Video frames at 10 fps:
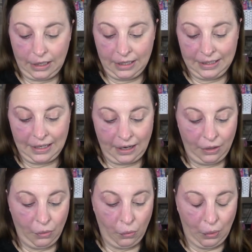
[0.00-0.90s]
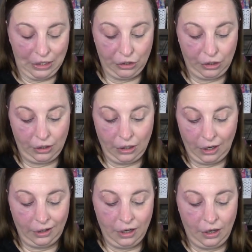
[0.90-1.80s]
and deciding what should,
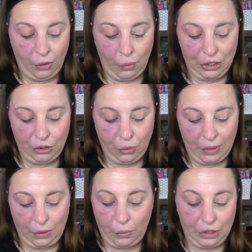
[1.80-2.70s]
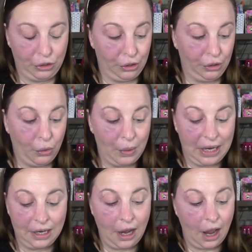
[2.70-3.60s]
you know, what should go in and what shouldn't go
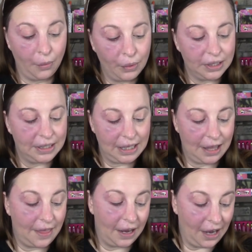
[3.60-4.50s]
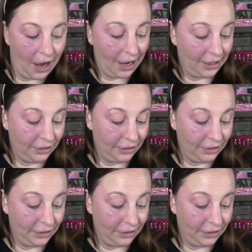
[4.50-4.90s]
in. I will say that I